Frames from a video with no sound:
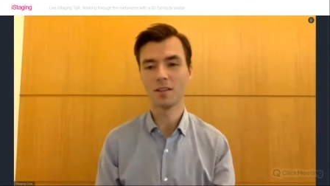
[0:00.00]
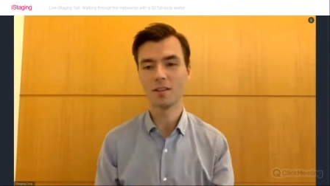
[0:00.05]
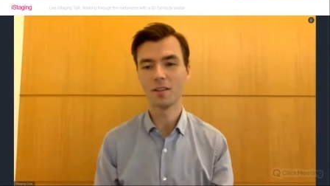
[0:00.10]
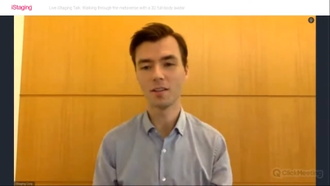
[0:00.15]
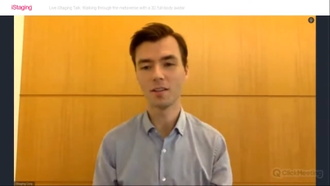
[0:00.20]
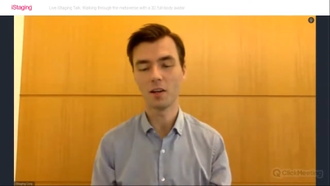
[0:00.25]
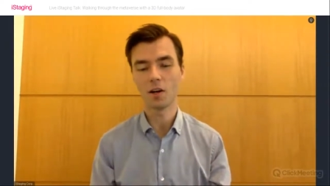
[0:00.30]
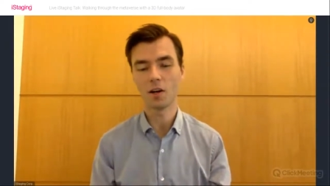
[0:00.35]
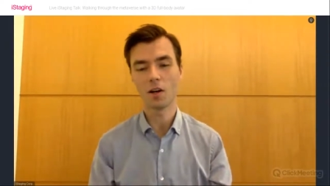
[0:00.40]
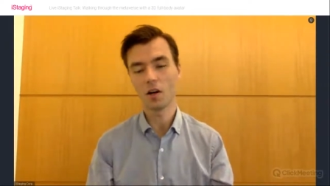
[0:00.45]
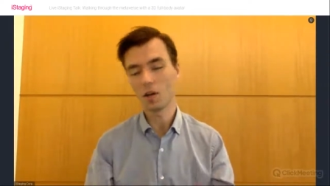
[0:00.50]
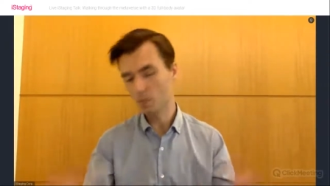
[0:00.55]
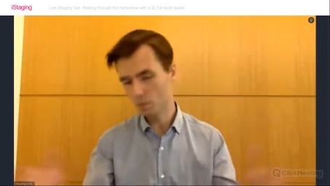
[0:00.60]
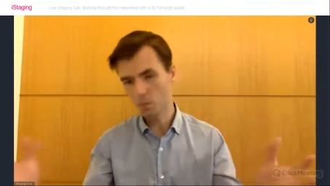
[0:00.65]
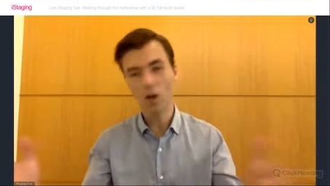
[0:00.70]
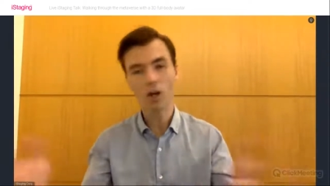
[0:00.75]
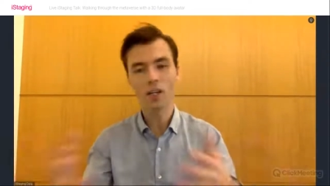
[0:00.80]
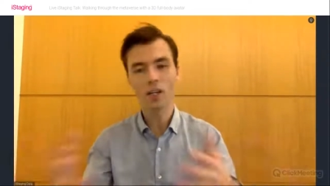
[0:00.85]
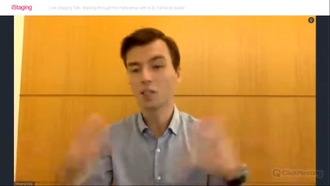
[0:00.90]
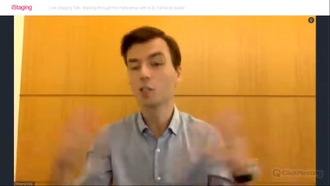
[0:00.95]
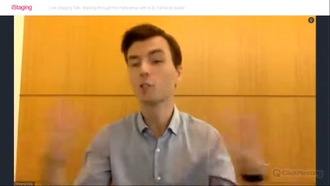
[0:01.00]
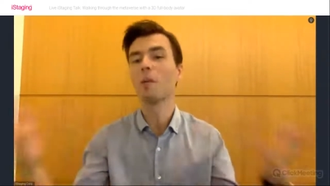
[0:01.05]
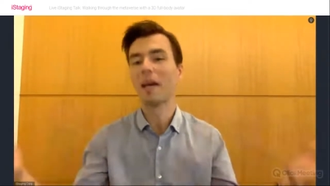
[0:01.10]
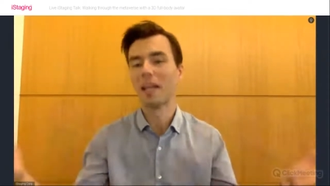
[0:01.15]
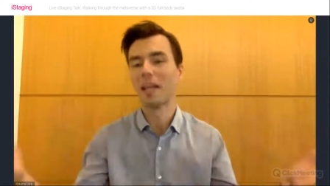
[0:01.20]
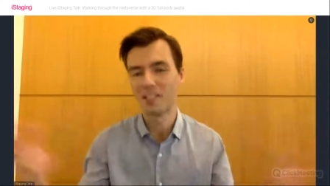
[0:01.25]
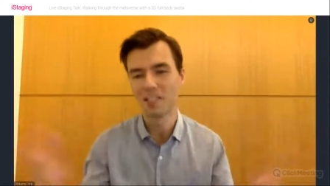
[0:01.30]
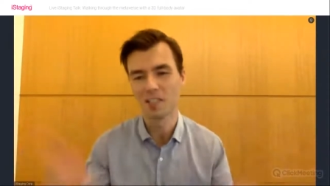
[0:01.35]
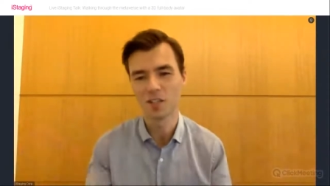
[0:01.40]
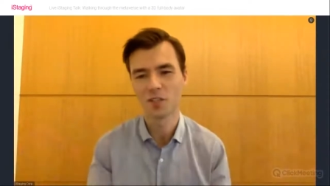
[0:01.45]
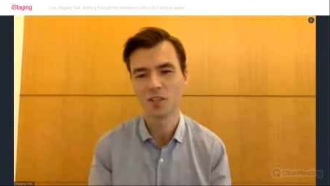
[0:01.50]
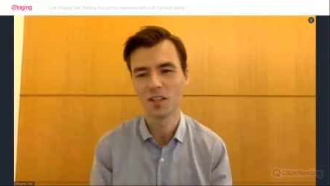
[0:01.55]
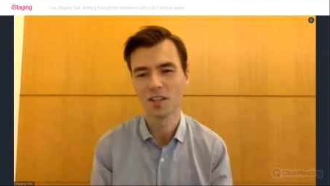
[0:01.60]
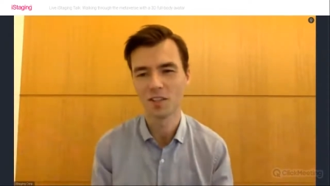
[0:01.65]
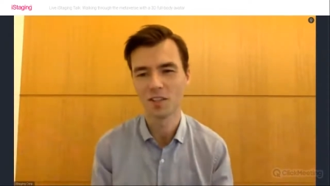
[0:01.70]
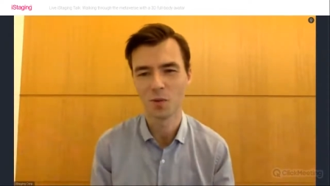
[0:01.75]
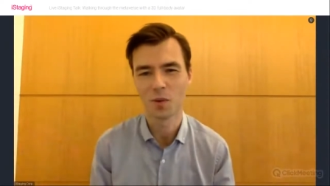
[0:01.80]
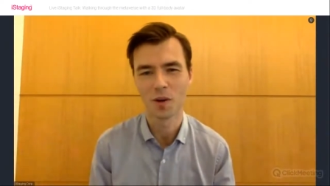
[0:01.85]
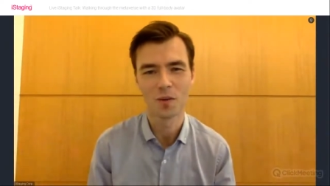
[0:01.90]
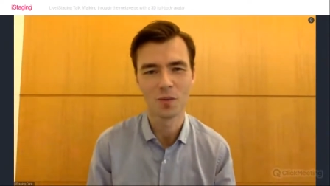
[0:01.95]
our market space
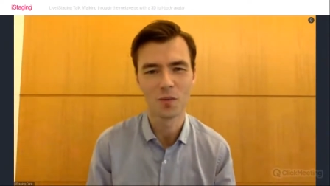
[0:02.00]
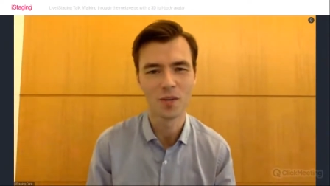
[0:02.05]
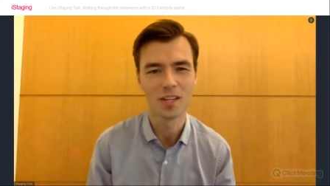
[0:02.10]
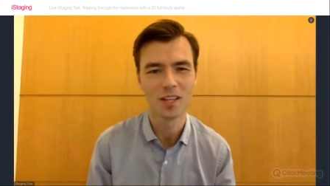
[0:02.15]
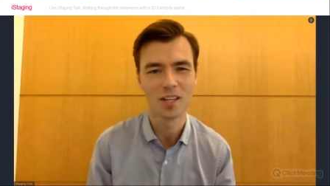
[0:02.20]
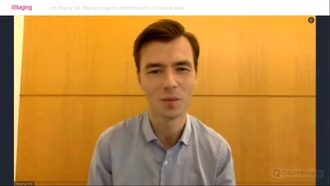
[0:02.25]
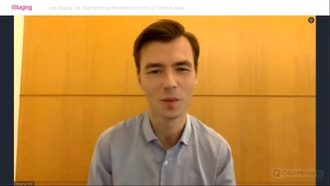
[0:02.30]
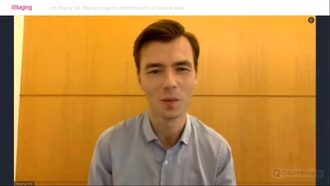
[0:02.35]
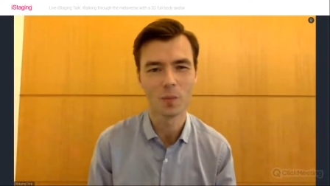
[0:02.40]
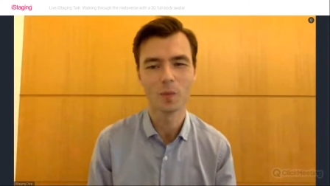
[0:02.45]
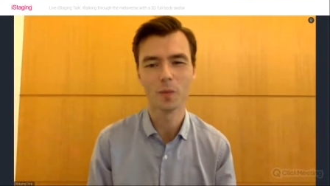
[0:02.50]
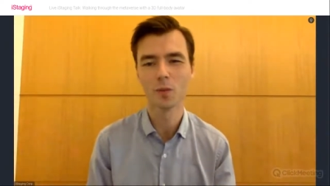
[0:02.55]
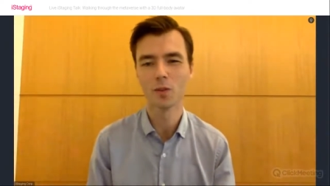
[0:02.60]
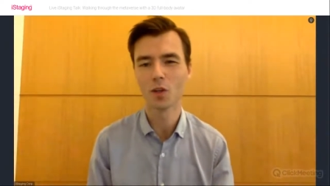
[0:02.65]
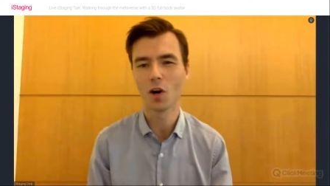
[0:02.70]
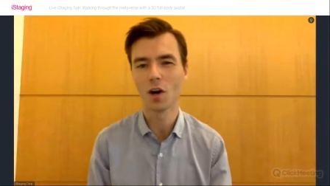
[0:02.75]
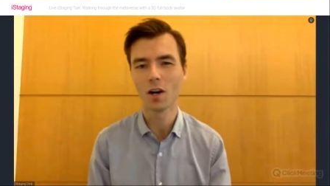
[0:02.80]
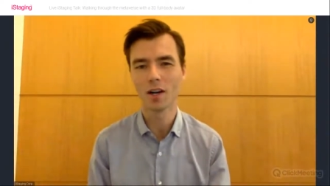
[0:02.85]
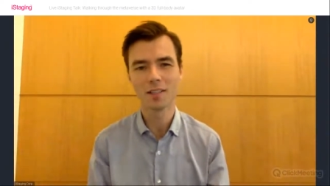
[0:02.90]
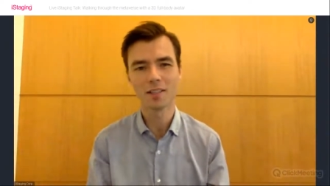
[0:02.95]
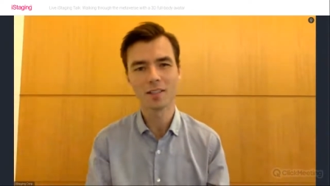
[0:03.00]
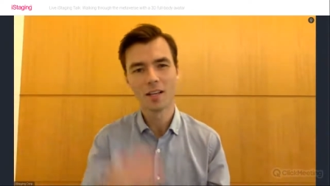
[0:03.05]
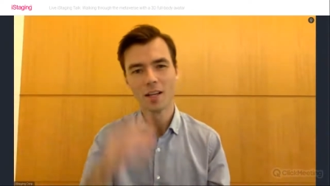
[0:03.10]
is what we would call it,